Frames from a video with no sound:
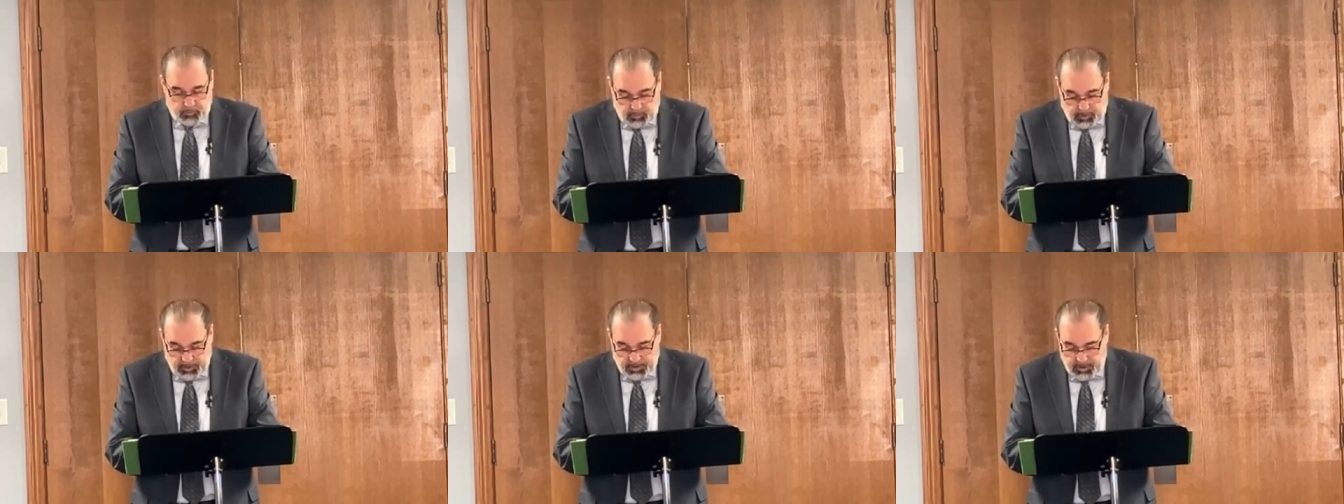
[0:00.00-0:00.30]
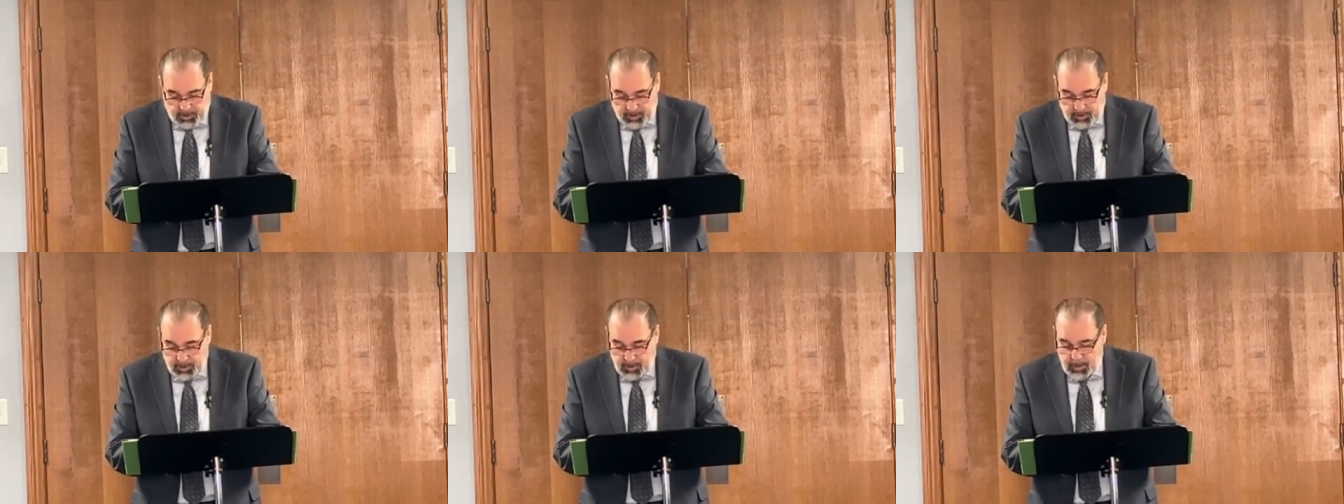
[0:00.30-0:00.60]
and
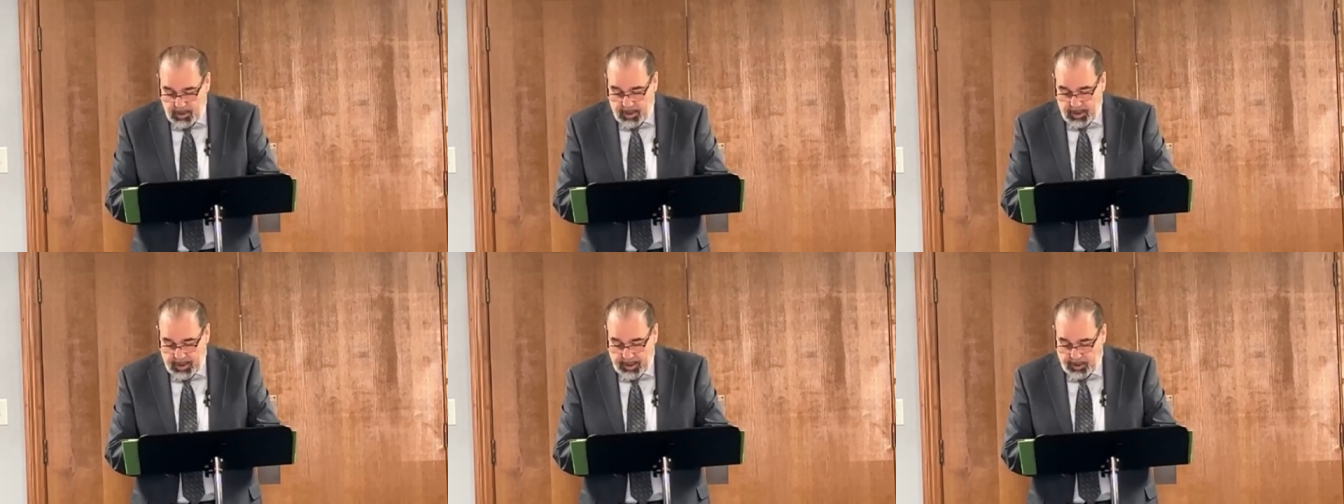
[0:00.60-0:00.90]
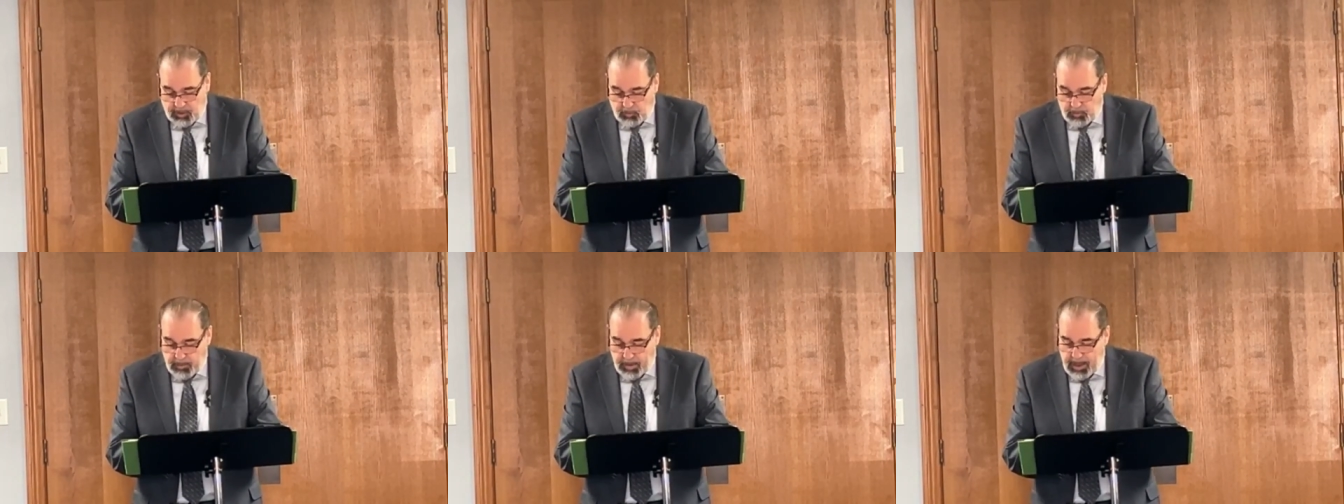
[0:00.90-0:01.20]
trusted
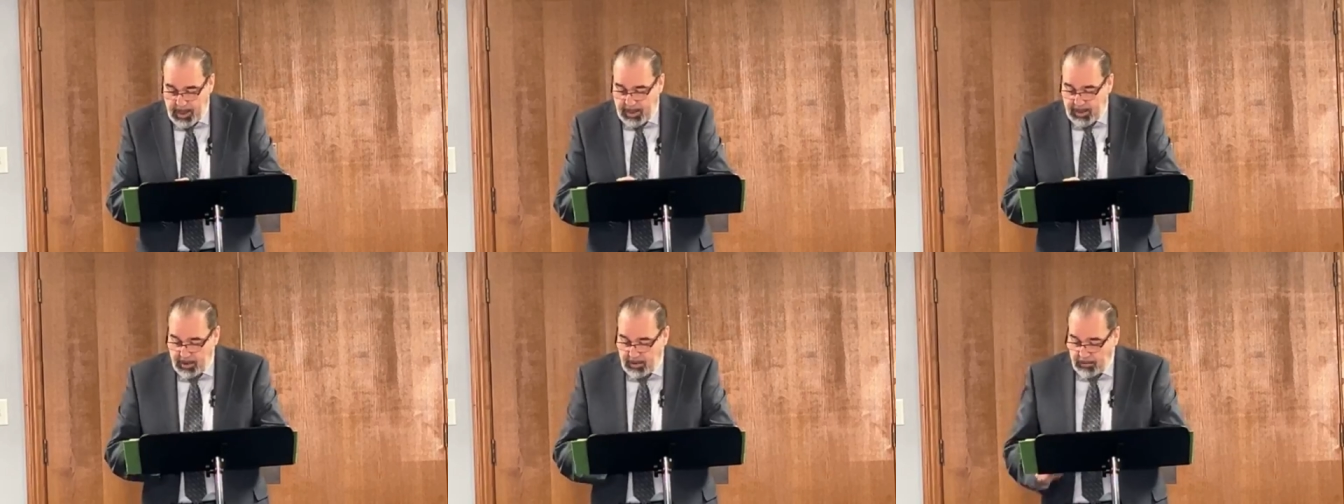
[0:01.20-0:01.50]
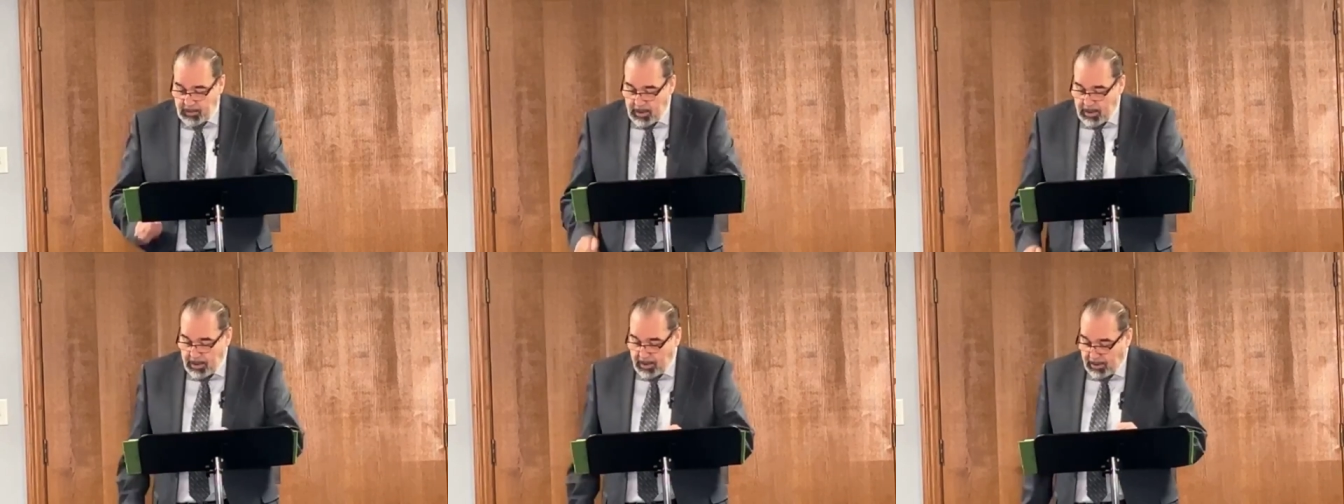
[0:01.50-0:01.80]
and obeyed.